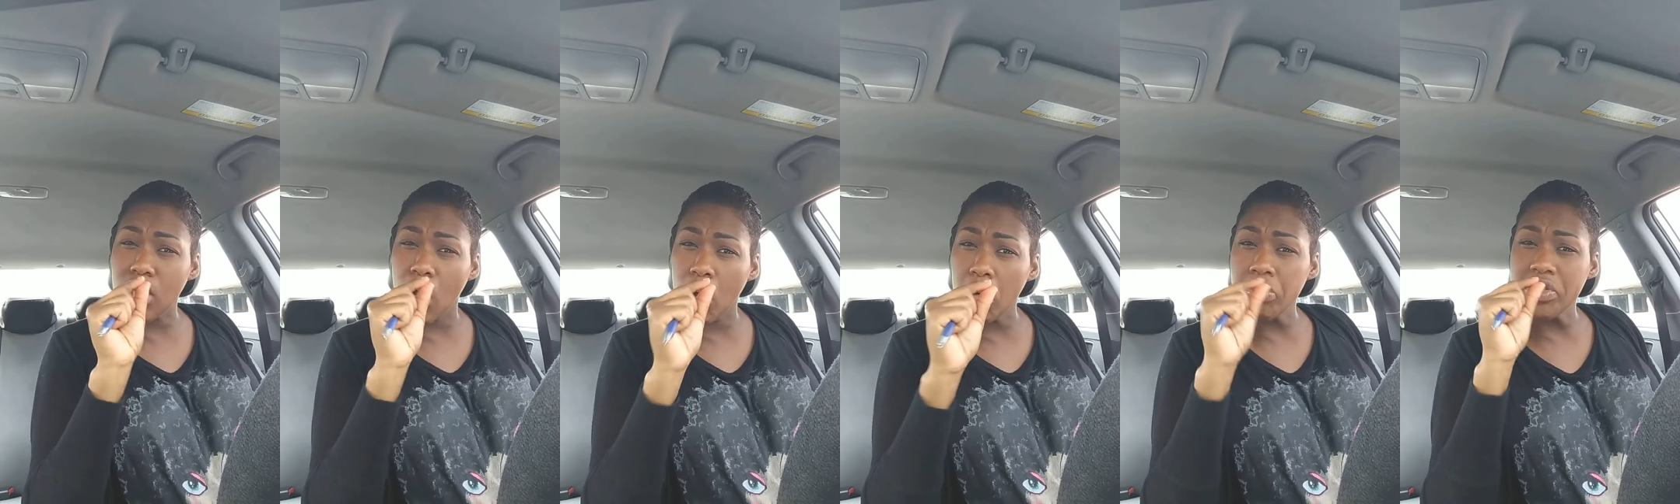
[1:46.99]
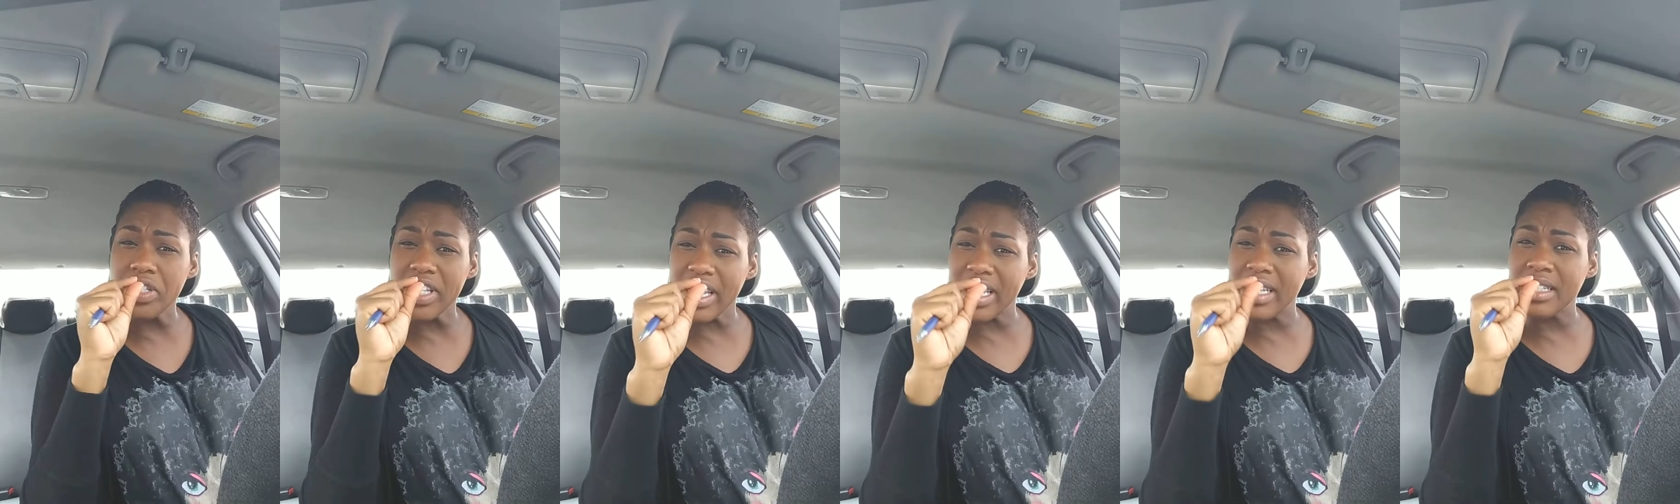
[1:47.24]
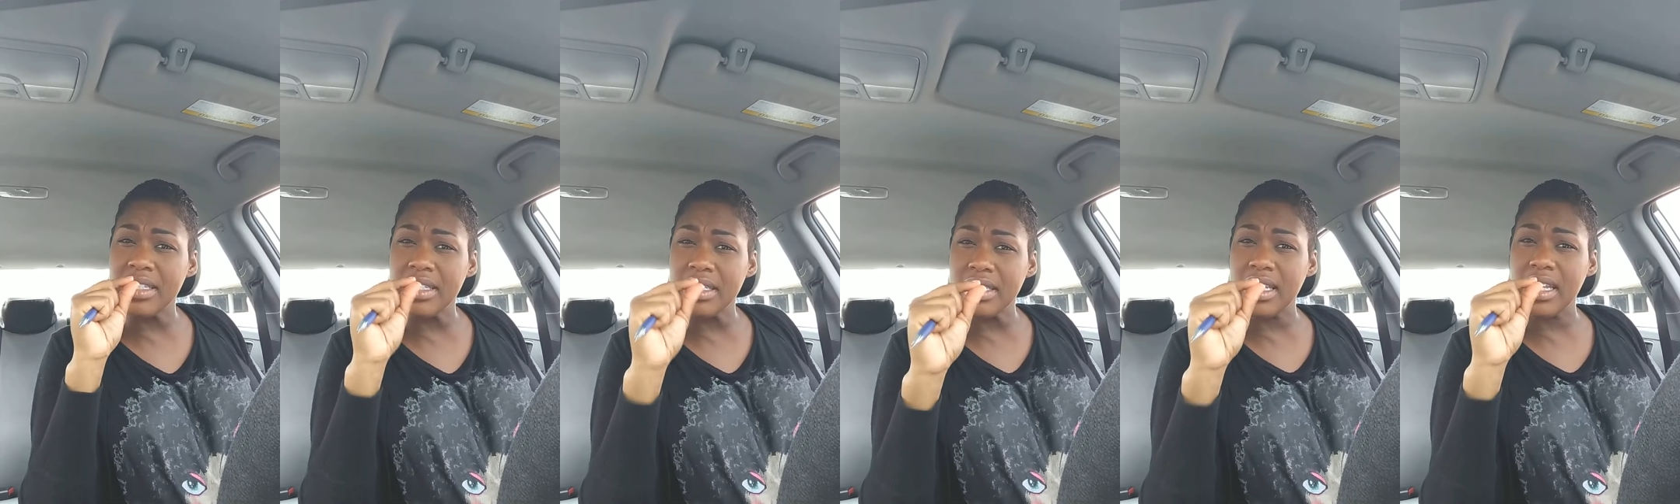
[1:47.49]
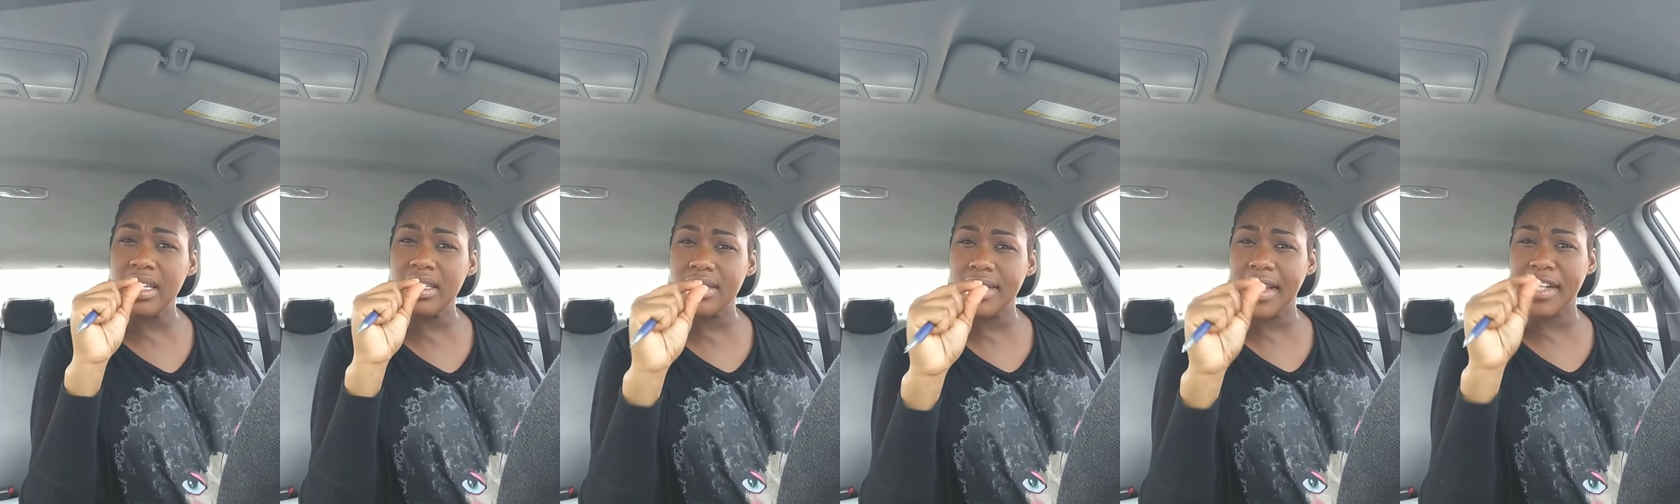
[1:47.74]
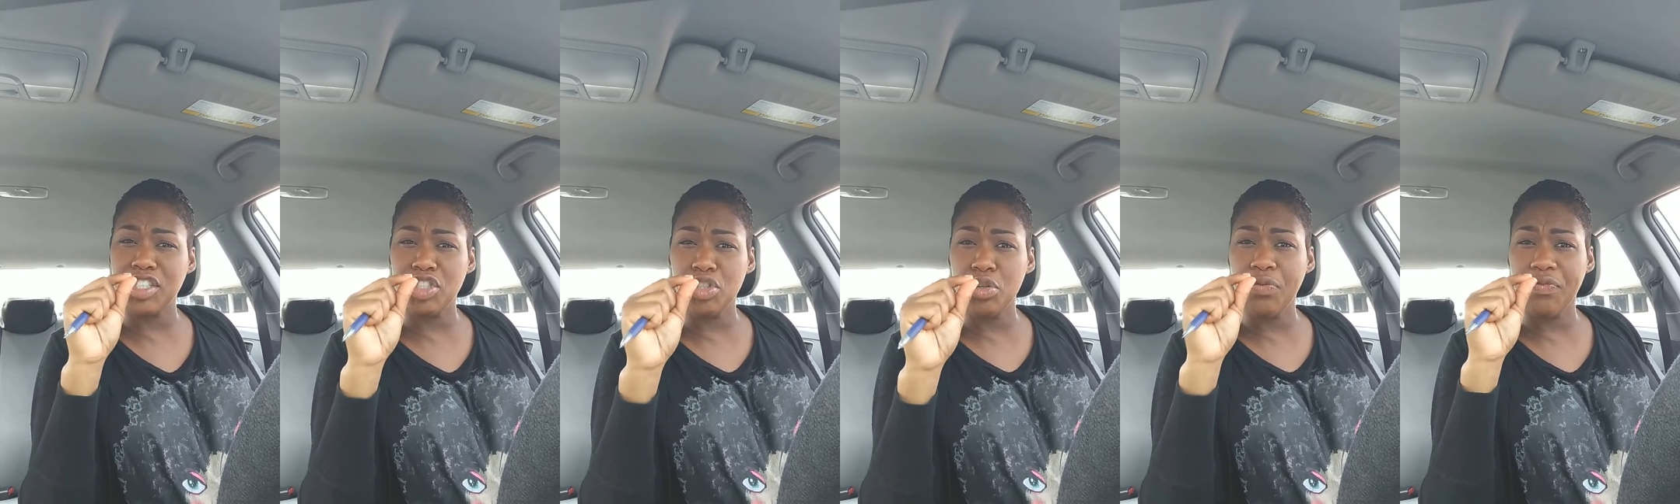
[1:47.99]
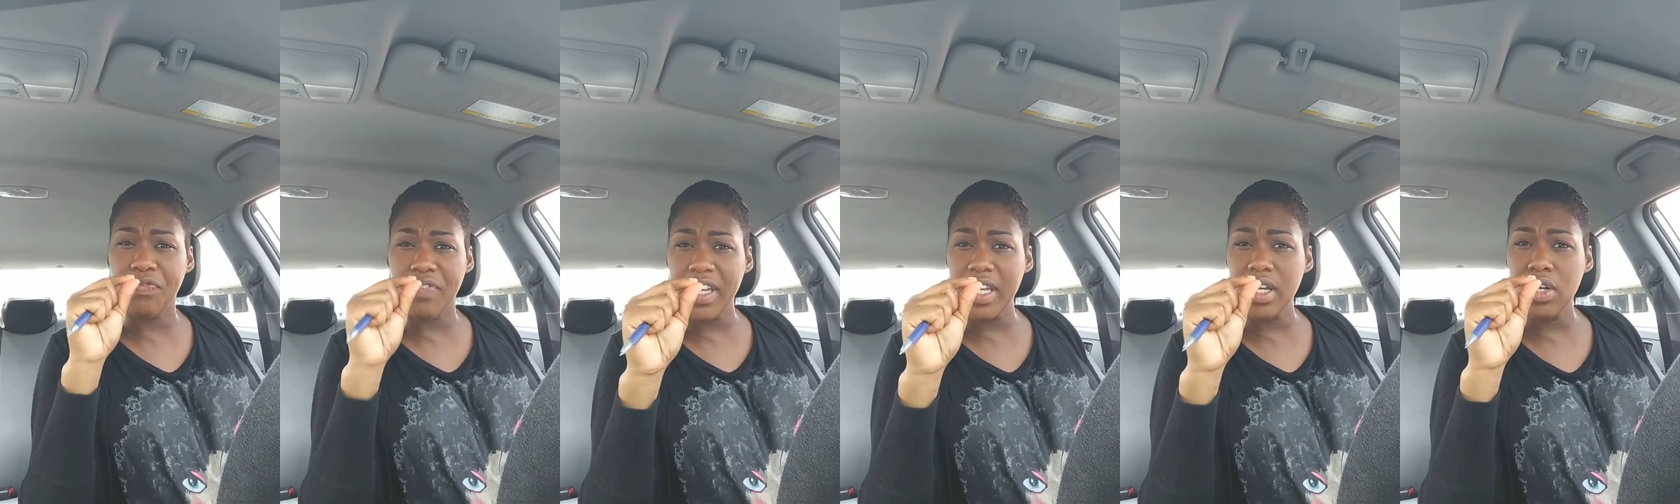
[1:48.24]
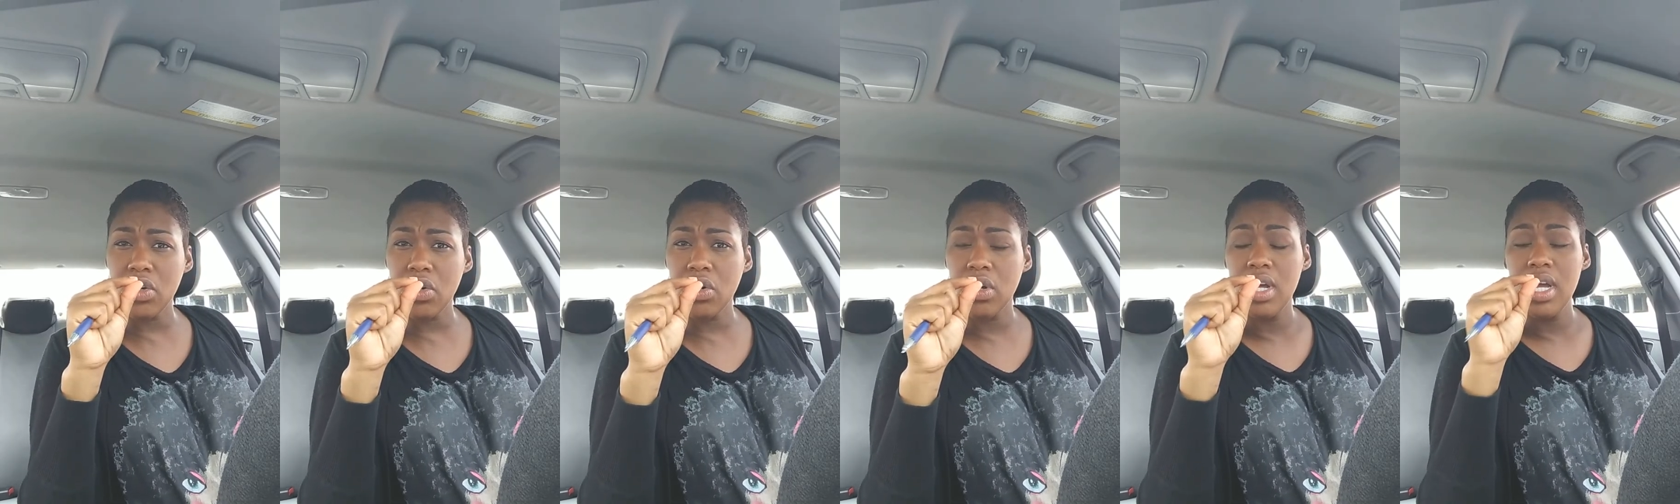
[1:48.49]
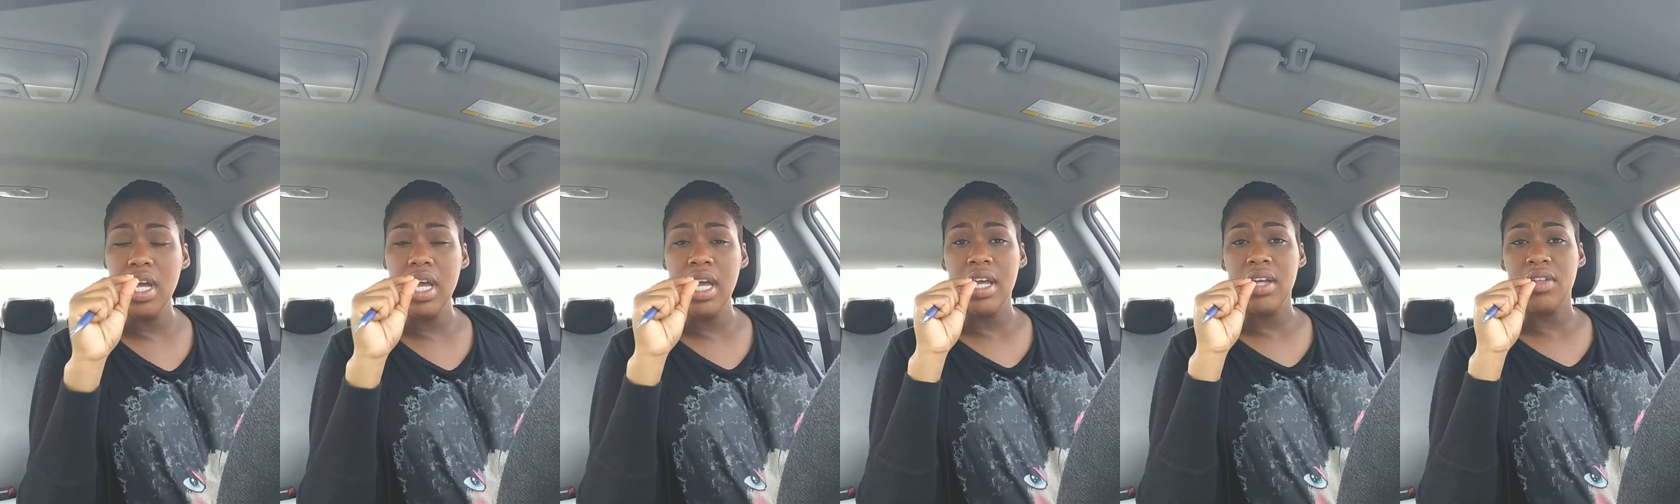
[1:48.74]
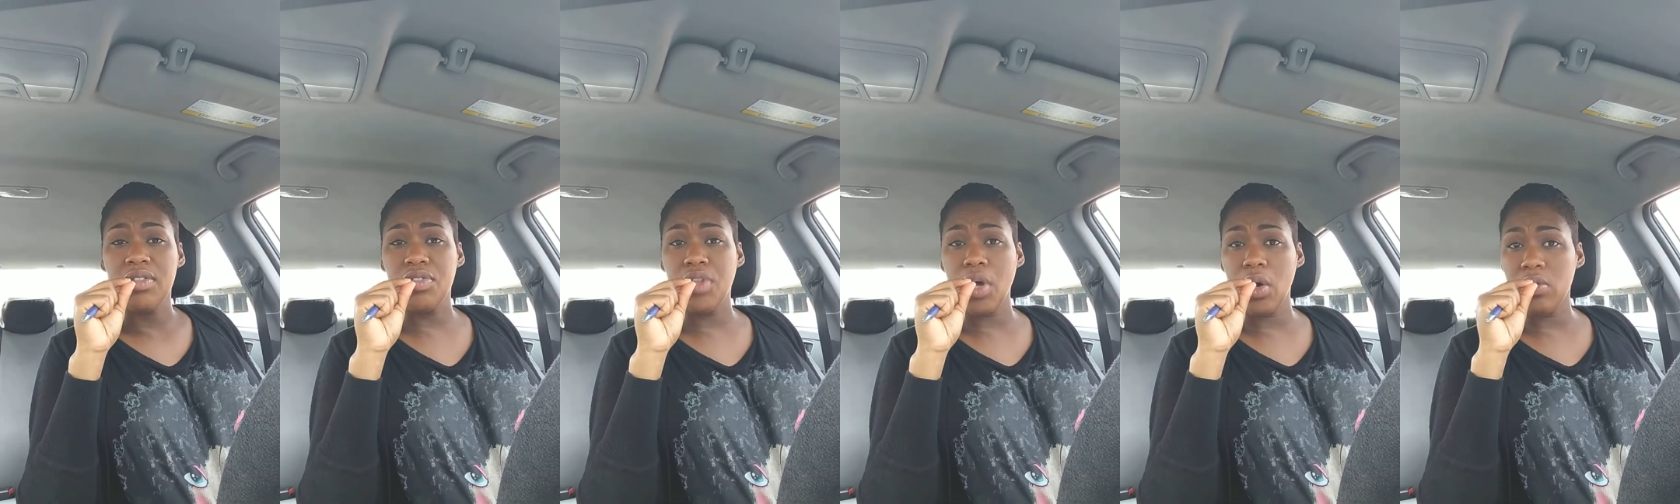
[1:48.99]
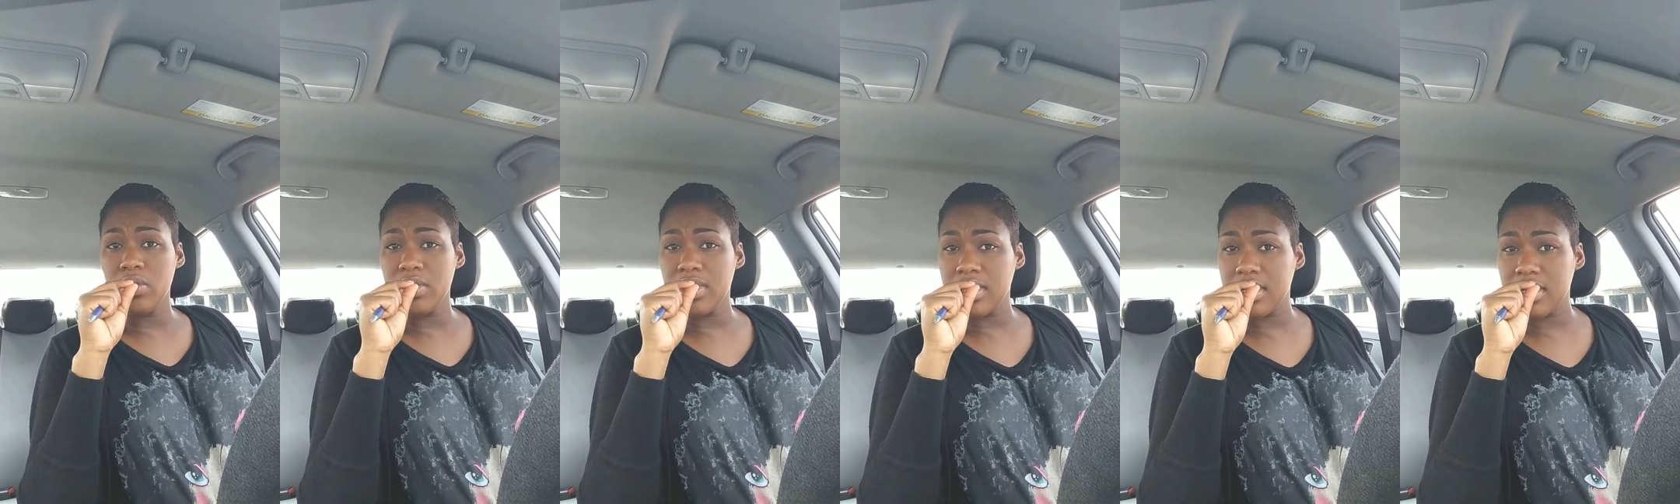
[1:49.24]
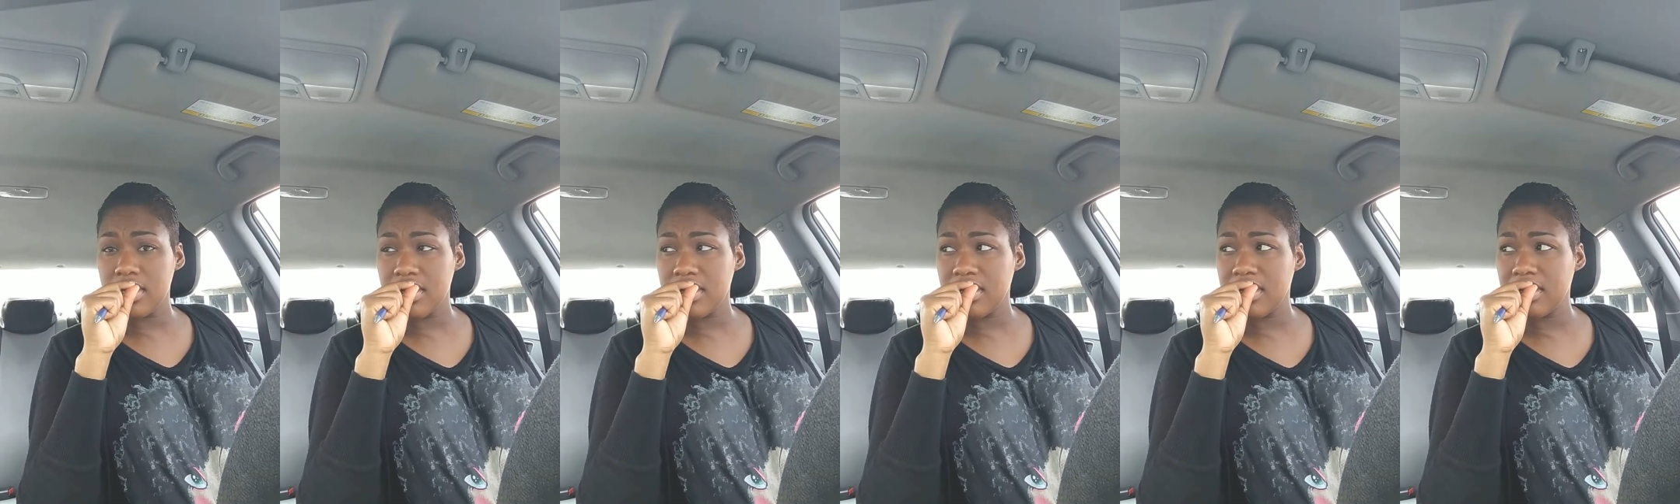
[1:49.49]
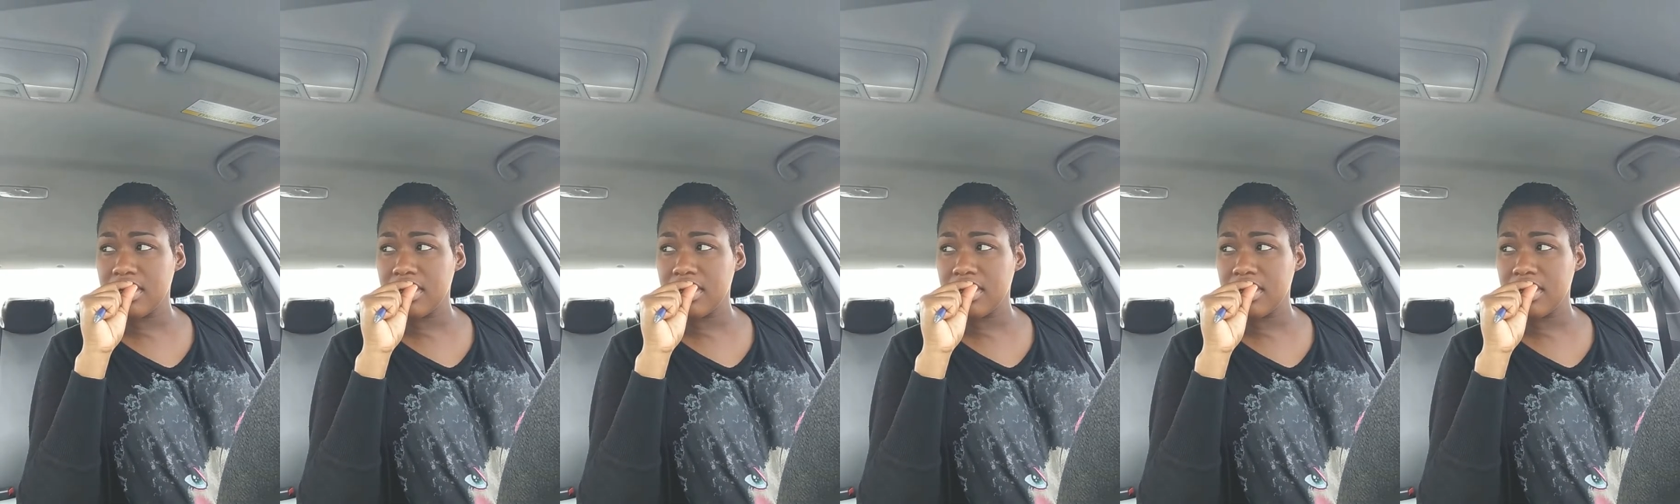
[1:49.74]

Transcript: those instincts that you feel those